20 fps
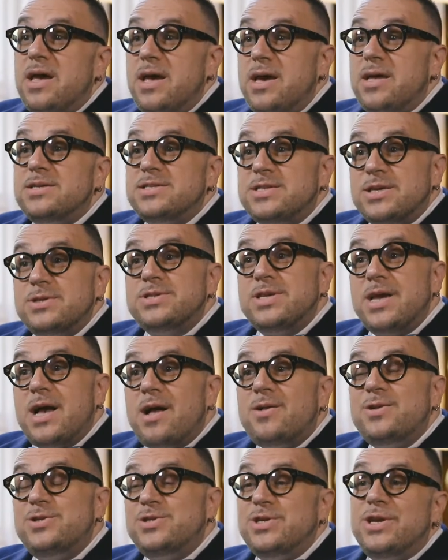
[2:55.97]
and a
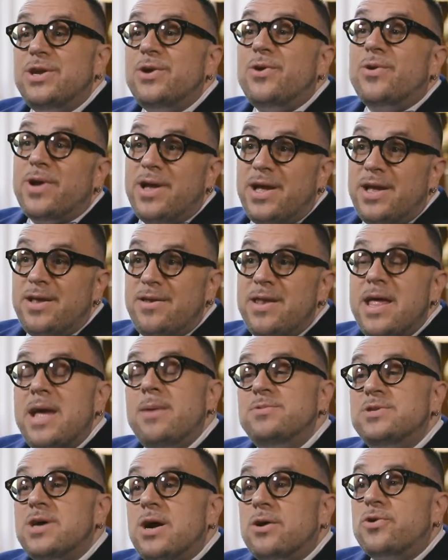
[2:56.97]
sociology degree
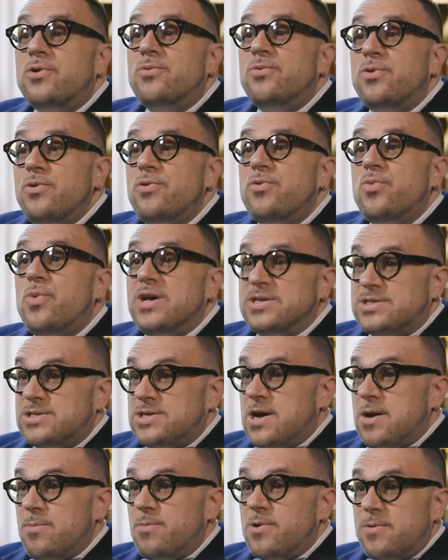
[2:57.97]
named Dr. Ruth
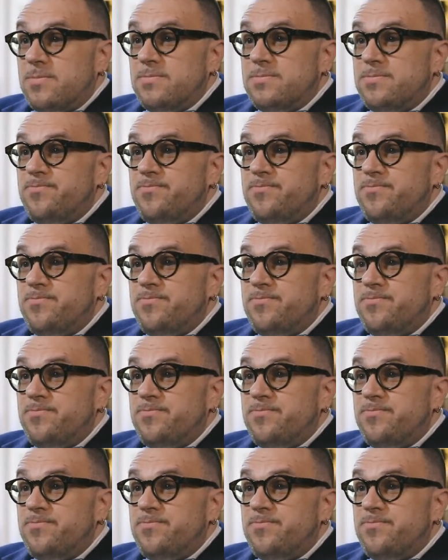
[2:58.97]
Westheimer.